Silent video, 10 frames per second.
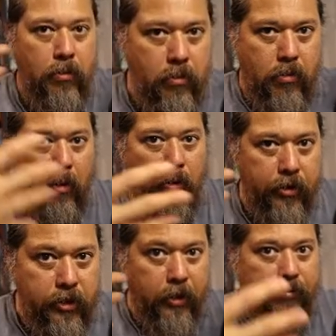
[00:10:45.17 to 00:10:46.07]
all the
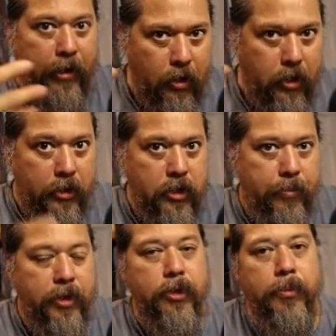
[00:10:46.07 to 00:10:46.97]
stuff that does come
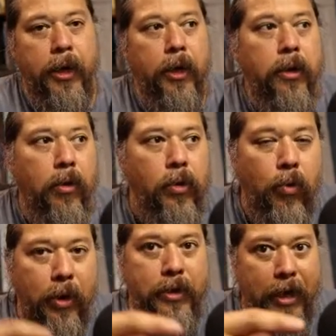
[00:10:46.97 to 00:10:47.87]
into the mic. Only
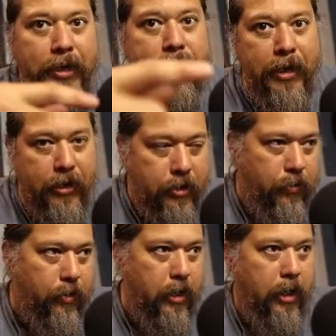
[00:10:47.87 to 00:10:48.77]
what does get
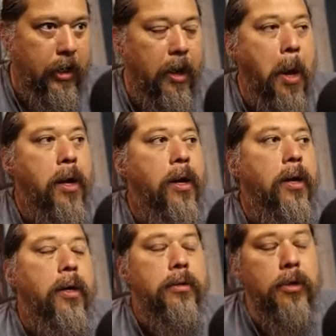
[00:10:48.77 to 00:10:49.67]
in.
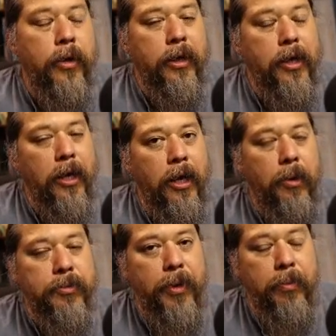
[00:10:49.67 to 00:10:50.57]
So that kind of
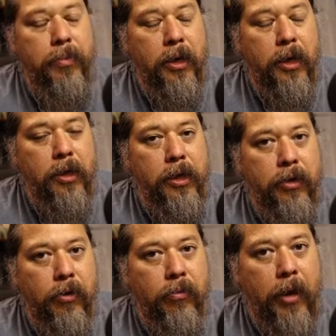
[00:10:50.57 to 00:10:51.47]
helps make it a
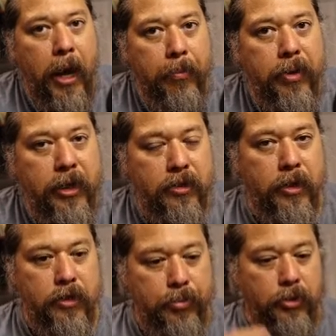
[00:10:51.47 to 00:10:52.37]
cleaner amp
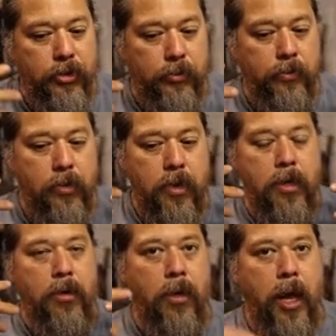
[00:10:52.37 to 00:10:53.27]
as opposed to
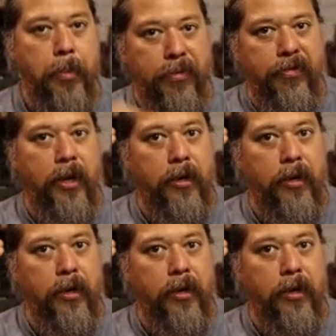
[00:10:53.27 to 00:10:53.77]
amplifying